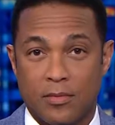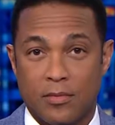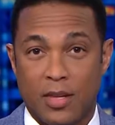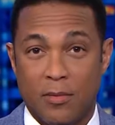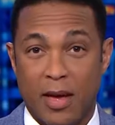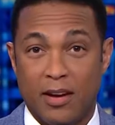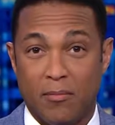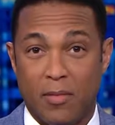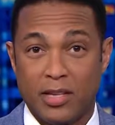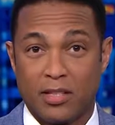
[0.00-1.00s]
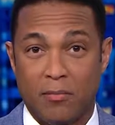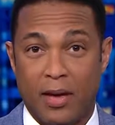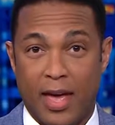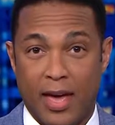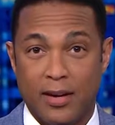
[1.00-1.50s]
He made a Muslim
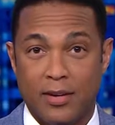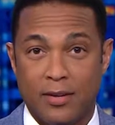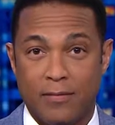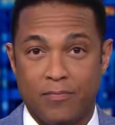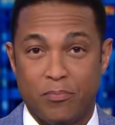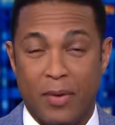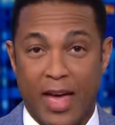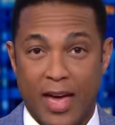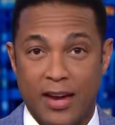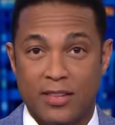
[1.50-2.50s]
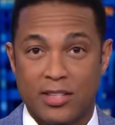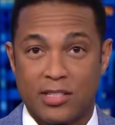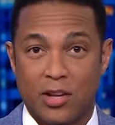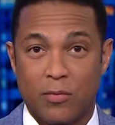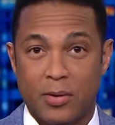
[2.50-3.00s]
ban the
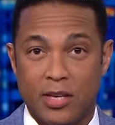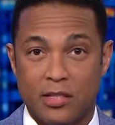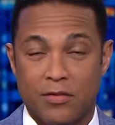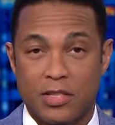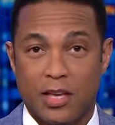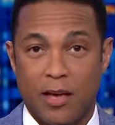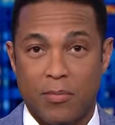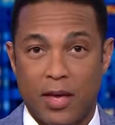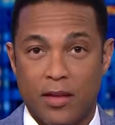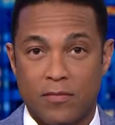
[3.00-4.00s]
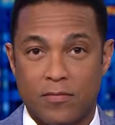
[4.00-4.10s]
centerpiece of his campaign.